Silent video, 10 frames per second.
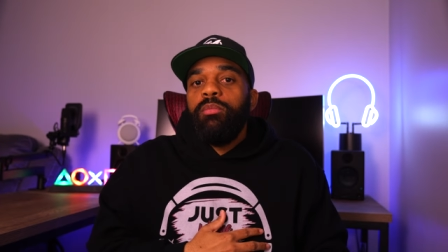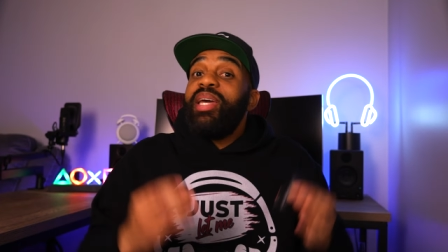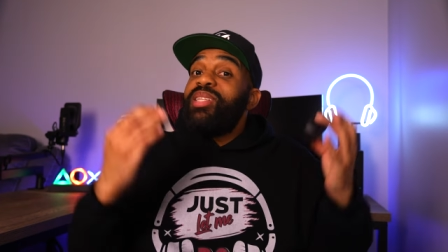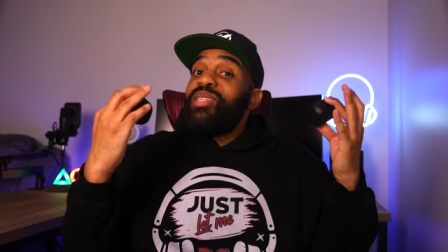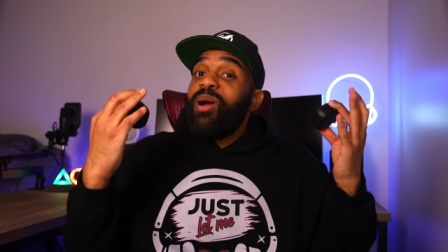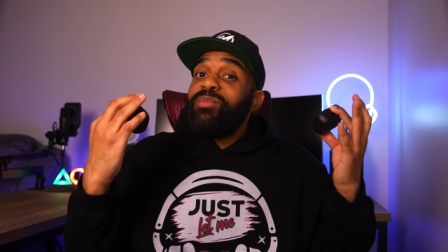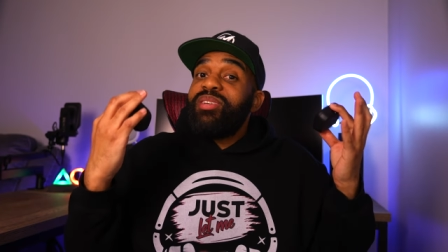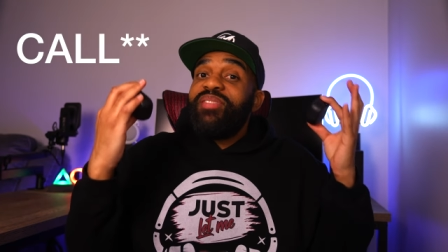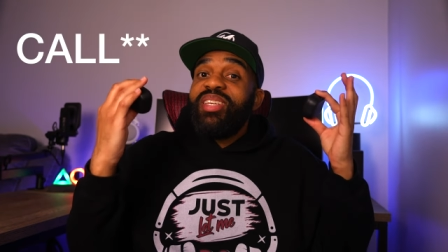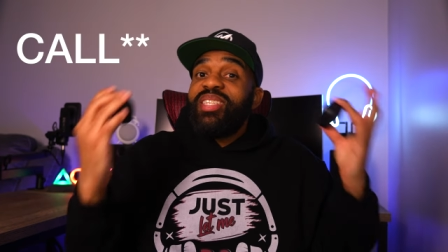In terms
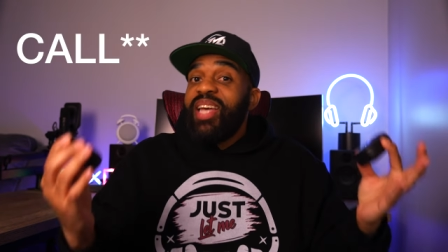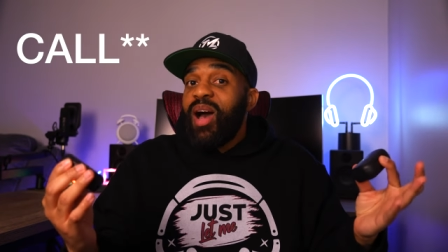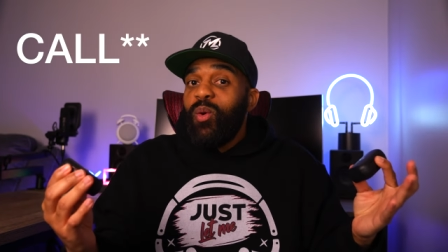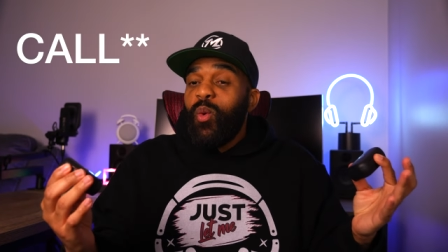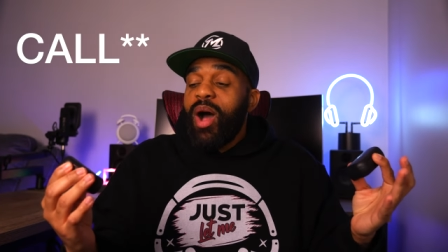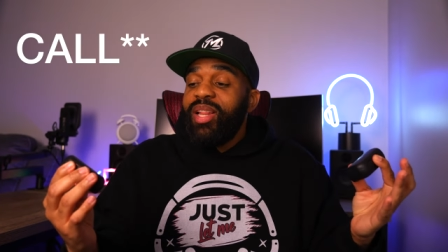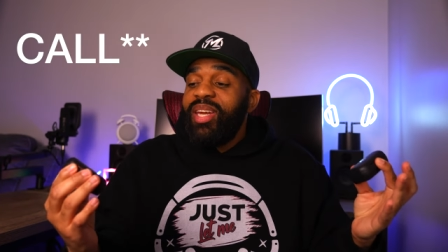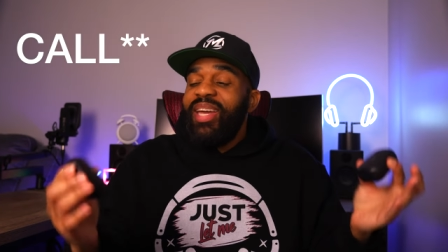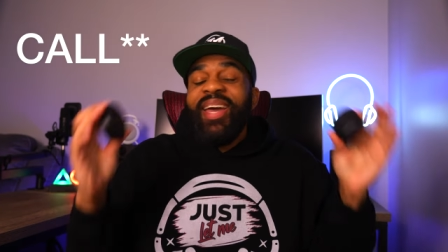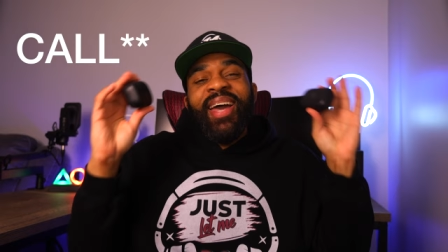of the sound
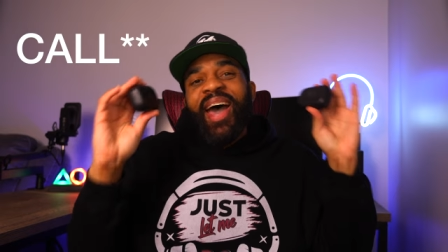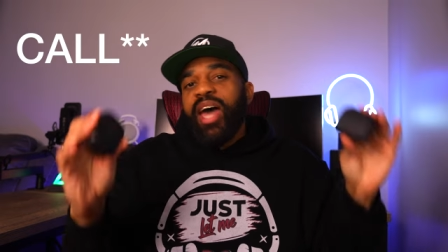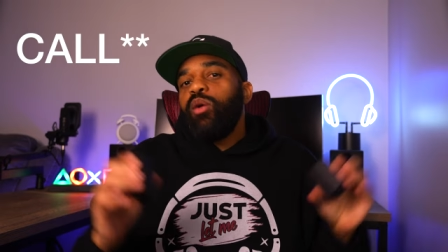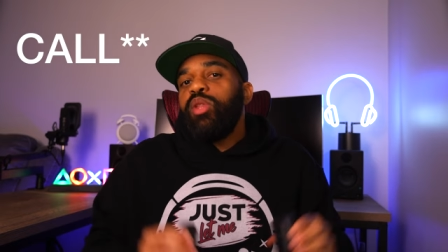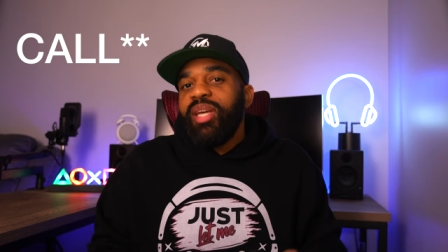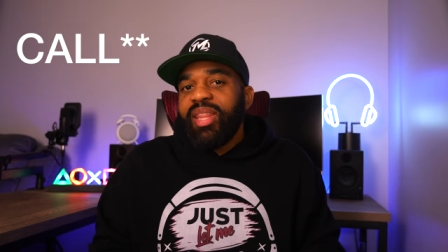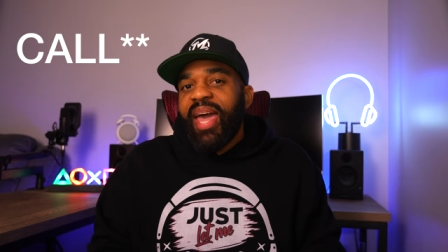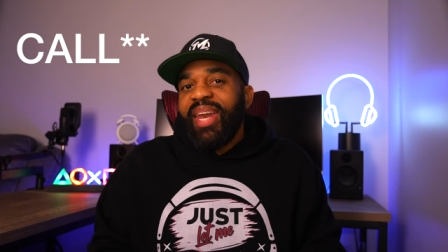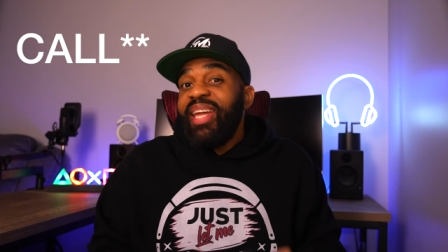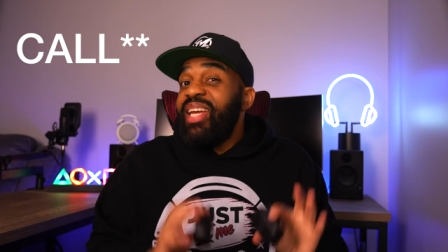quality, I don't think
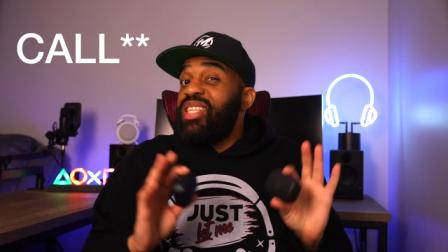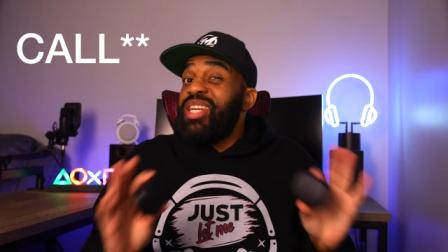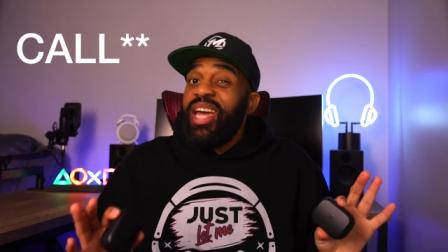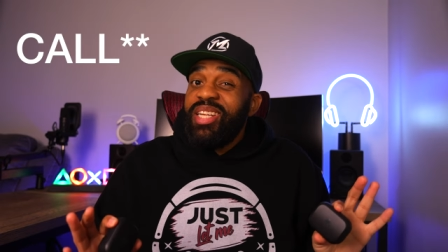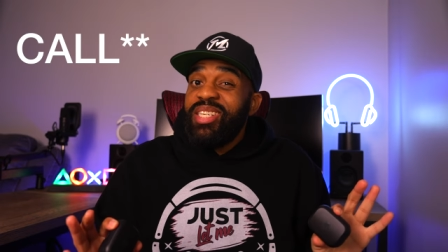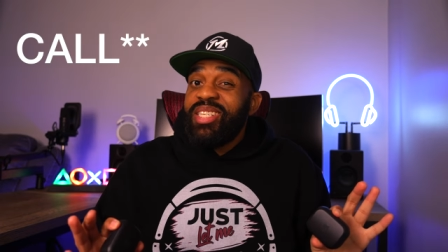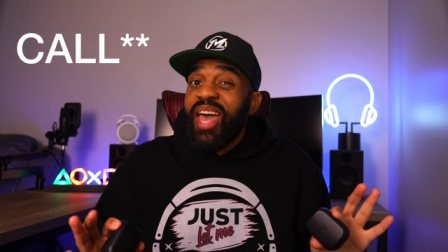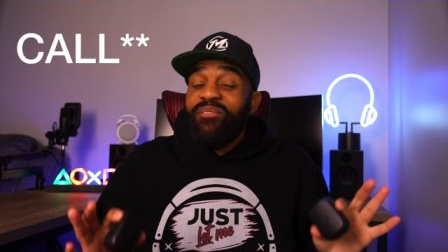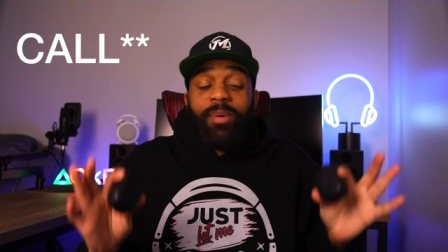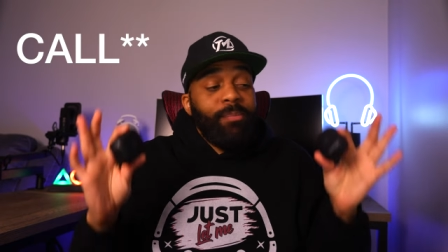that any changes
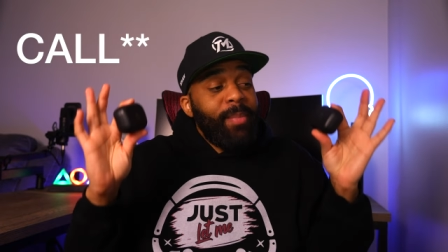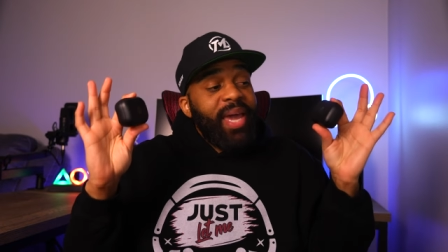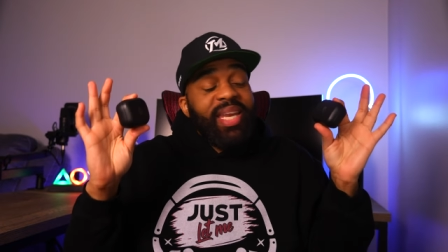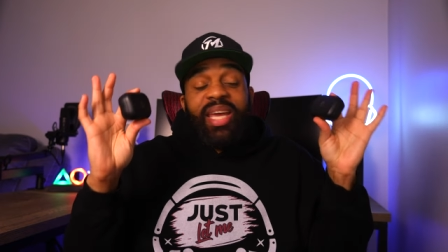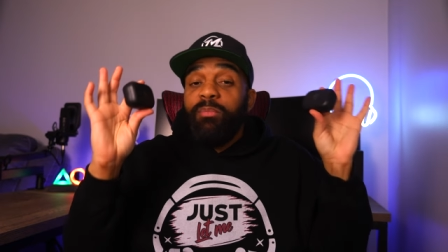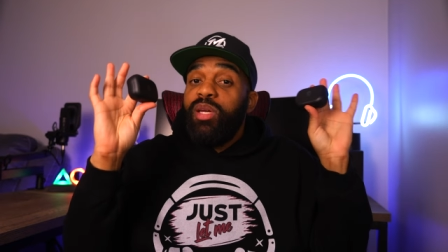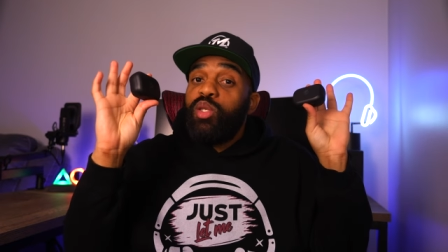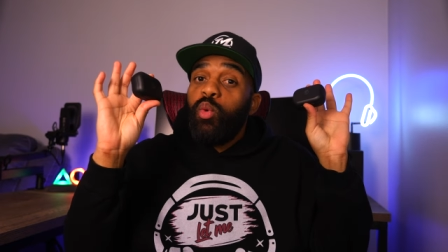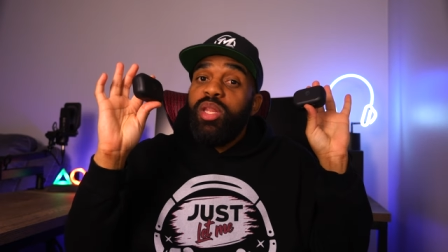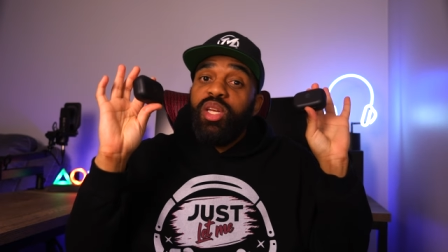have been made in
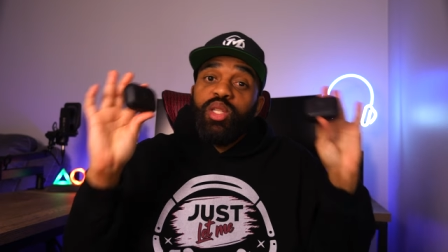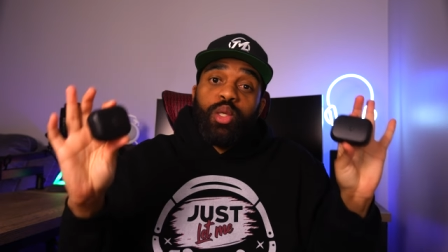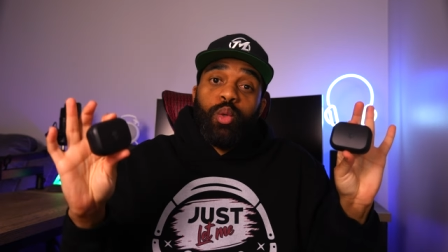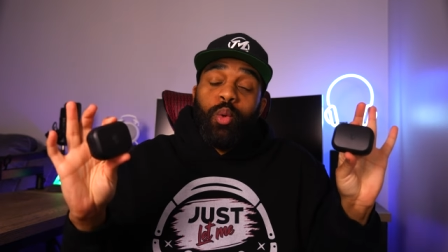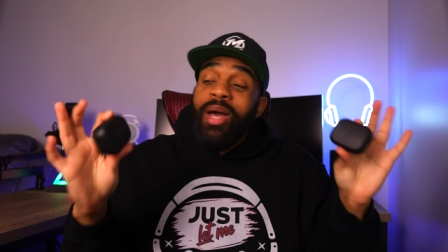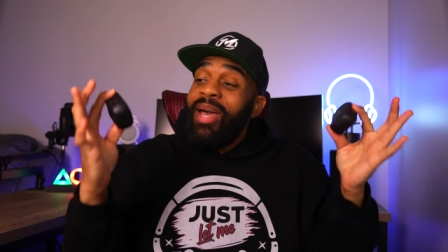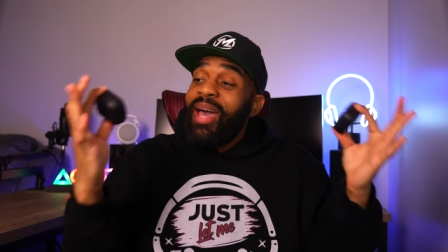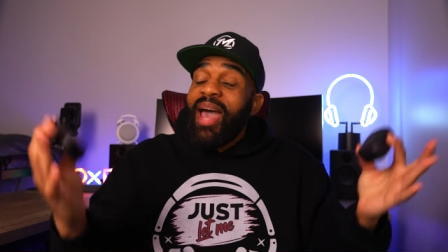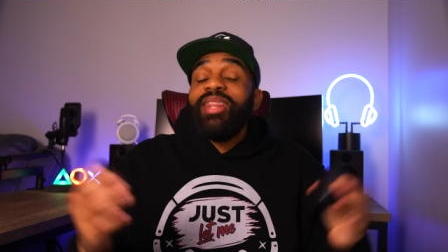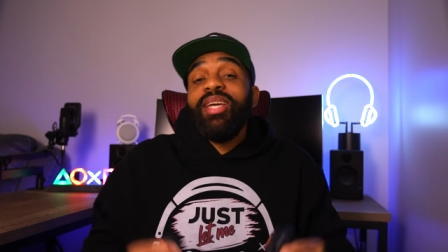between the two
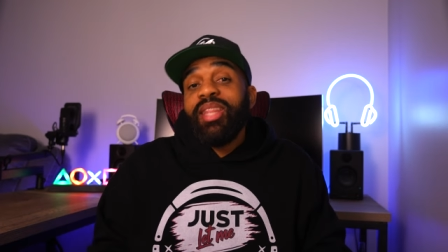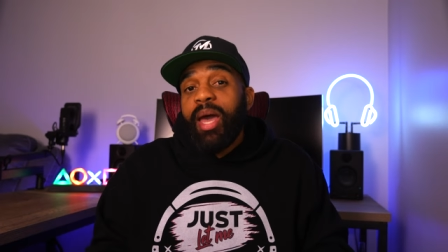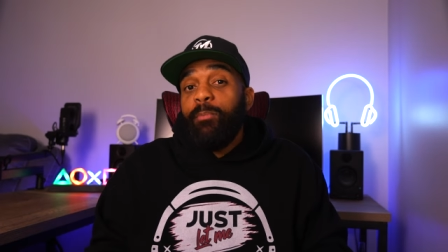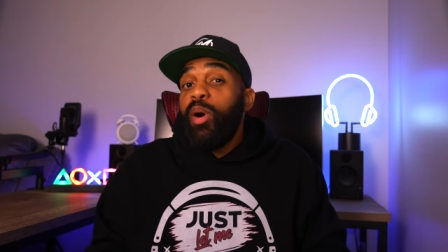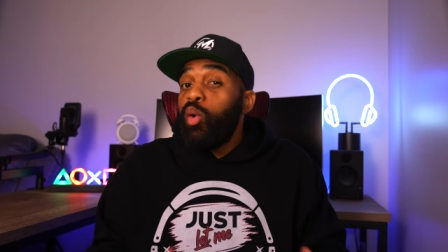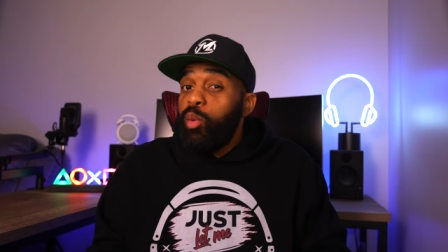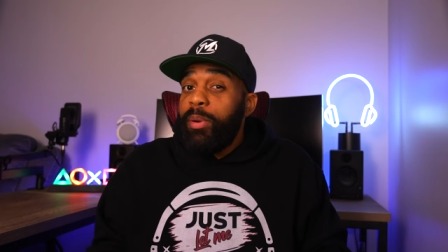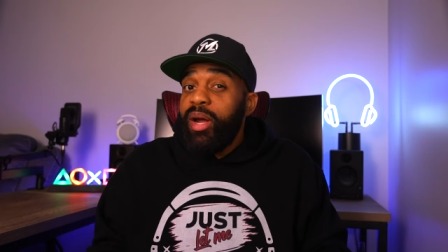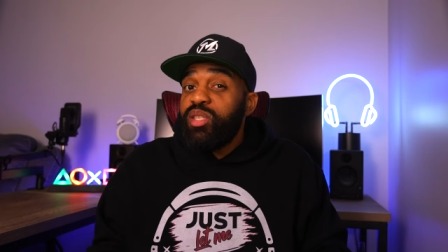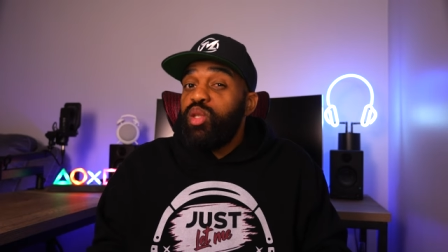I think that both pairs